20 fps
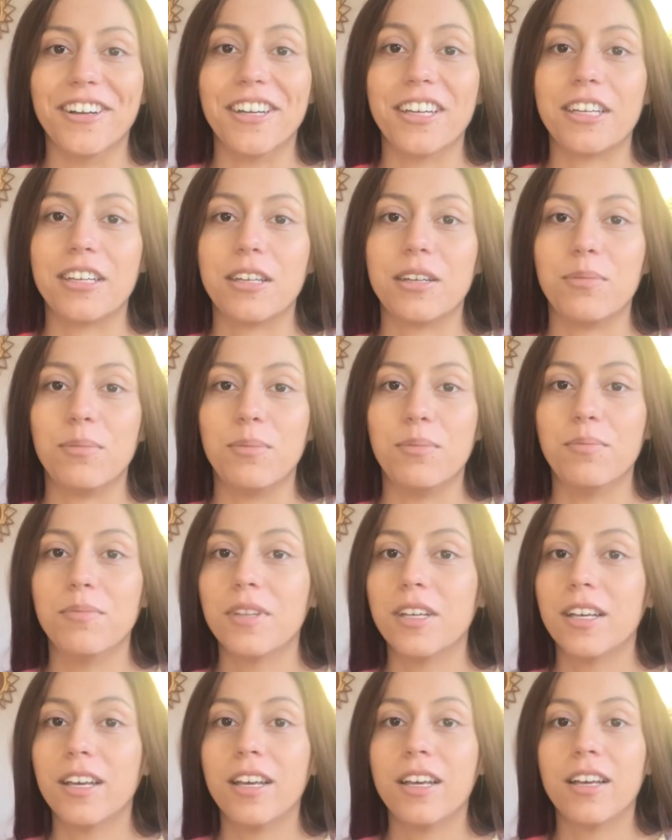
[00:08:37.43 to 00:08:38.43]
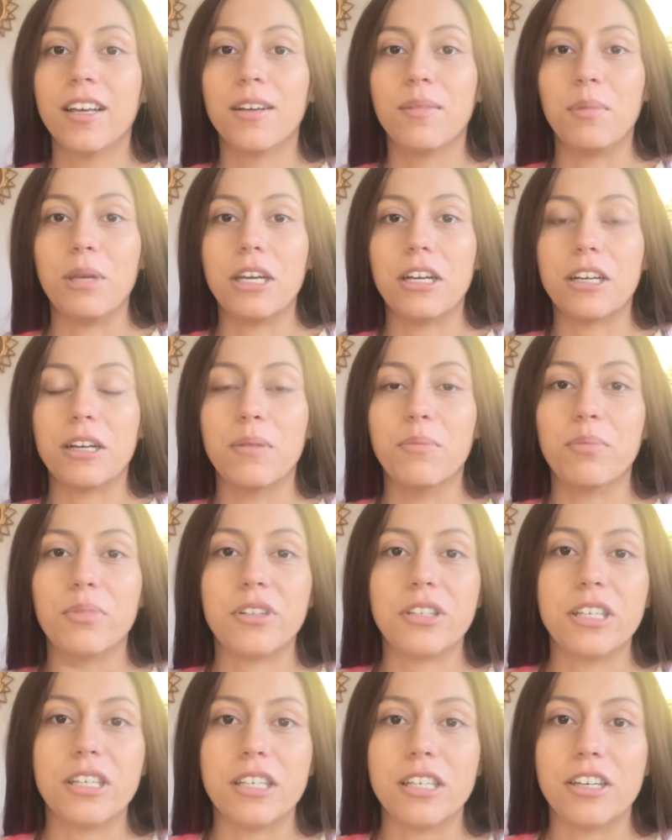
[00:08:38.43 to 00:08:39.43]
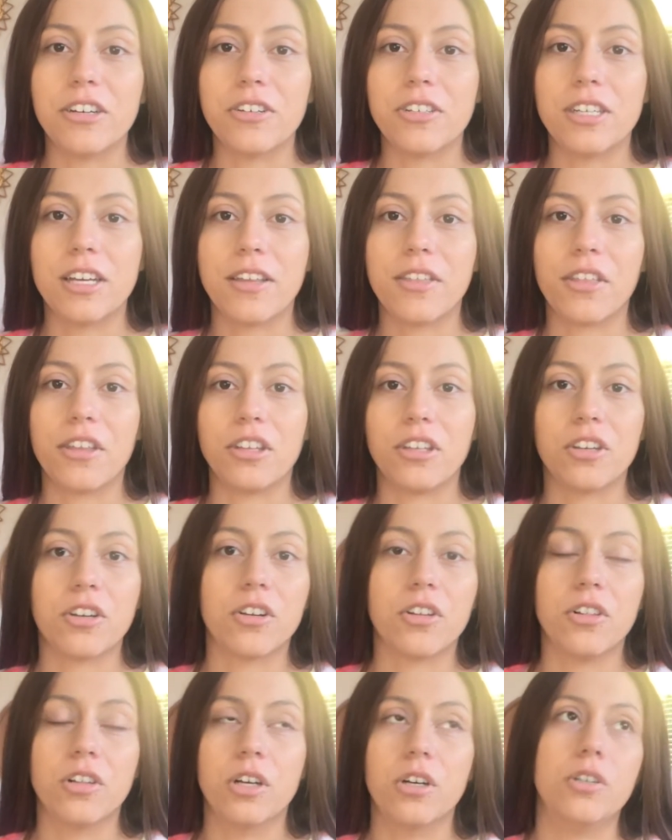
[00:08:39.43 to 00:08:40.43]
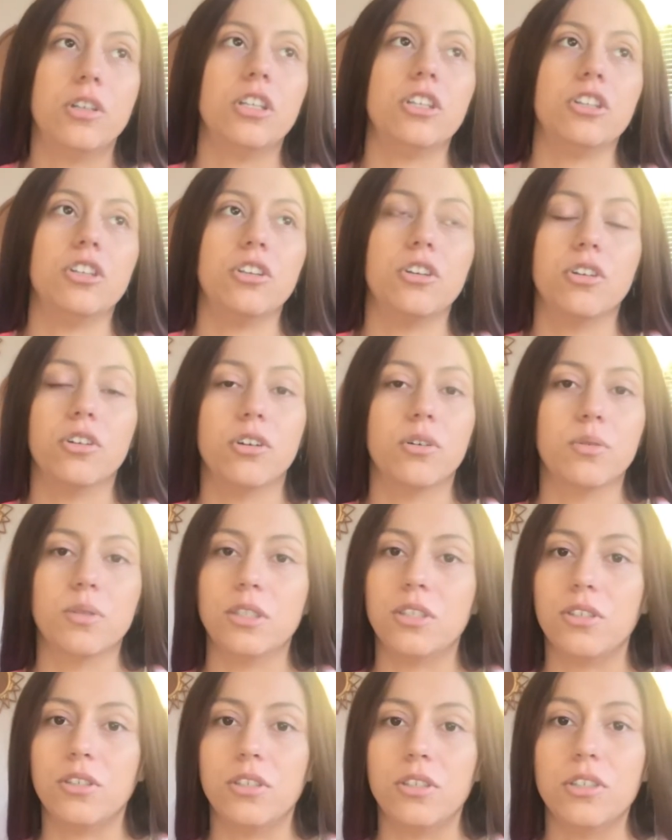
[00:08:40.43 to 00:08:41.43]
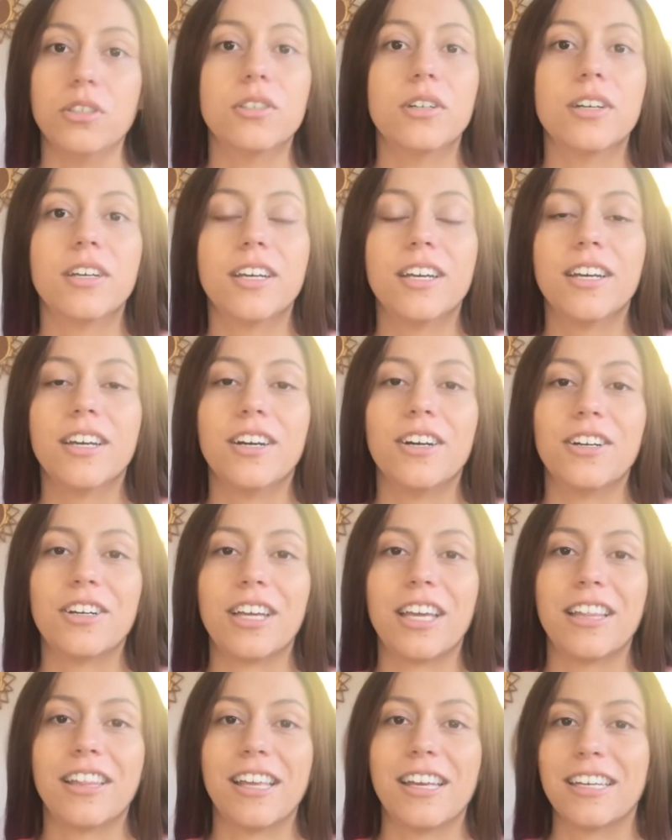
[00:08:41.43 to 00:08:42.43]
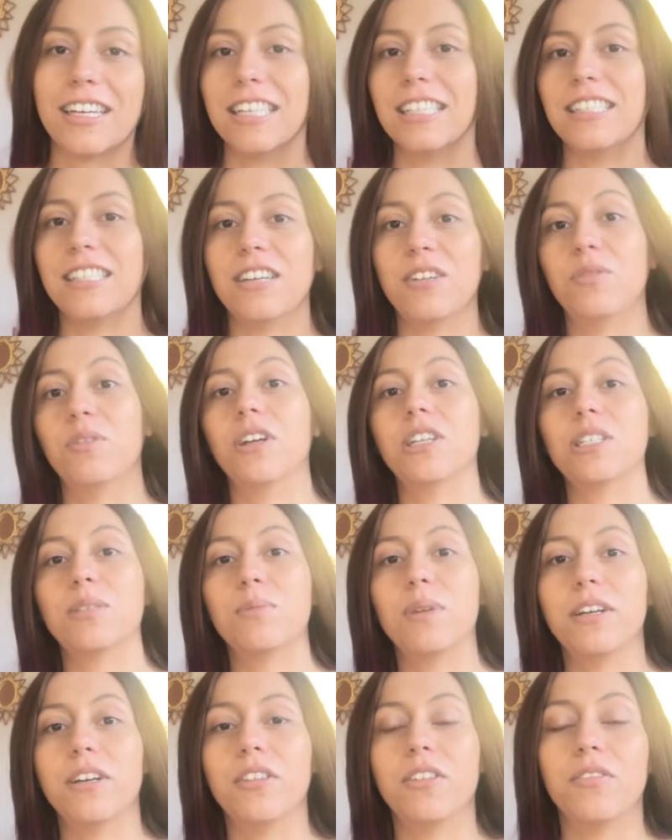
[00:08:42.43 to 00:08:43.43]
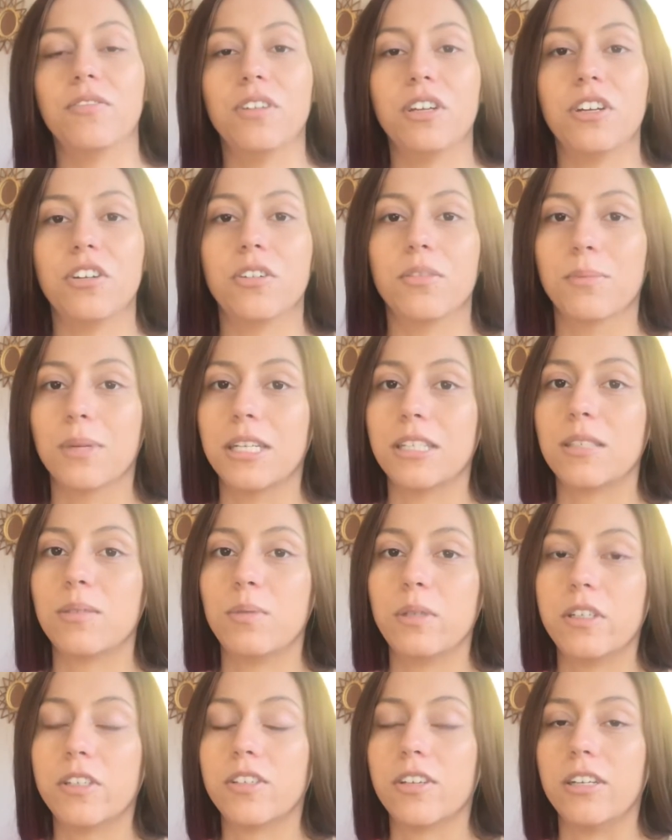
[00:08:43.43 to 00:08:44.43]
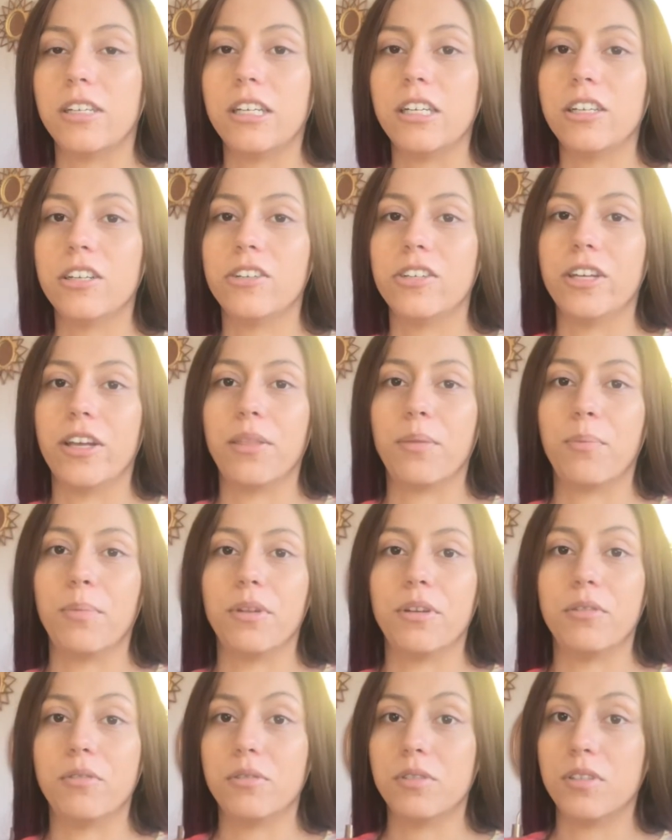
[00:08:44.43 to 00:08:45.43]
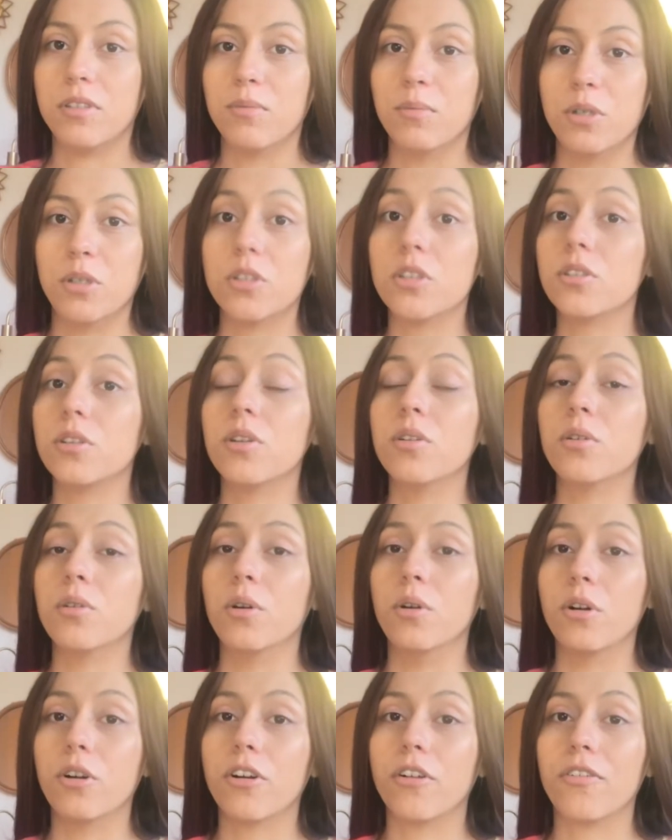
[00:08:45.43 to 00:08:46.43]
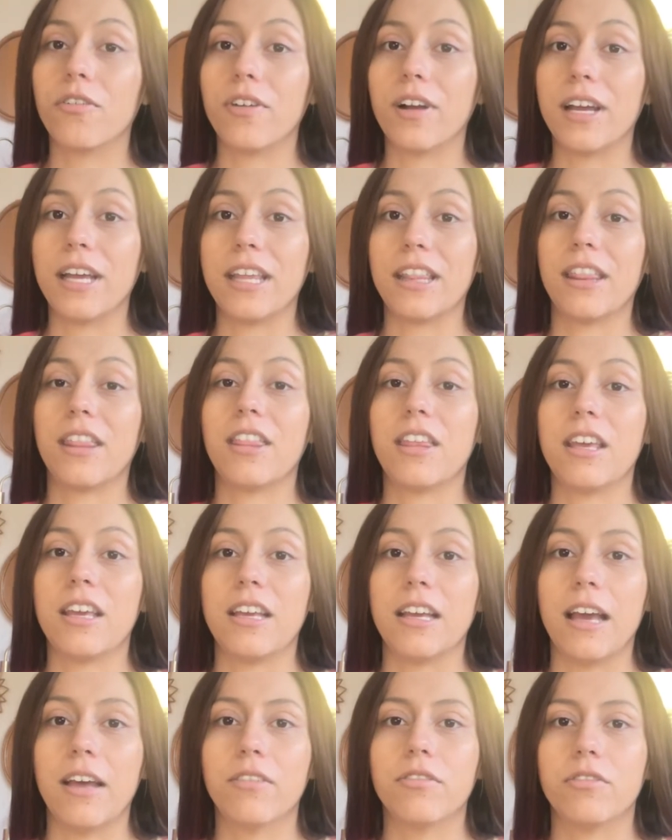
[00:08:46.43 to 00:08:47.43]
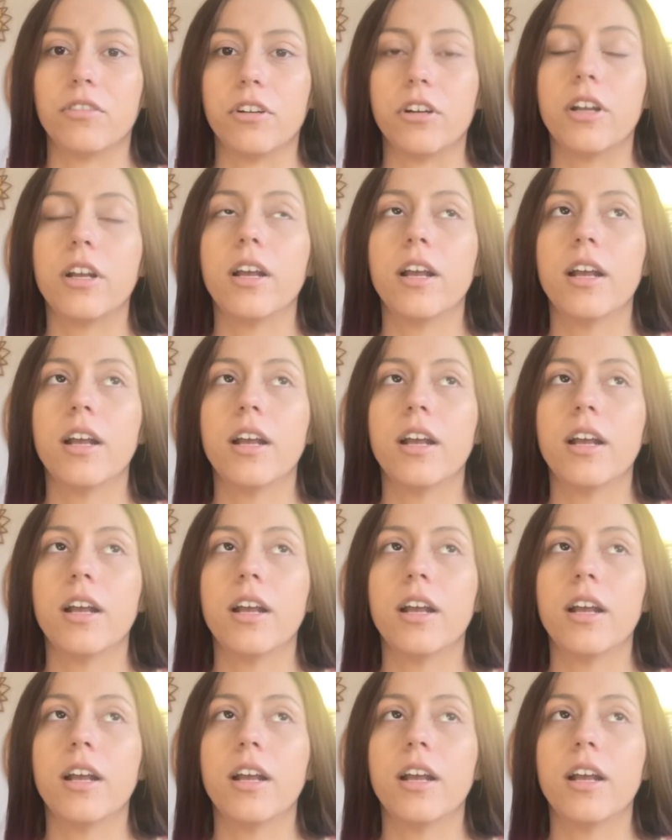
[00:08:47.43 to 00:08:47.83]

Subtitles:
It could be a complete ego death and you're alone and you don't know what to do. Okay, like I said, watch my other video on my experience on ego death, but it was the most horrifying thing ever.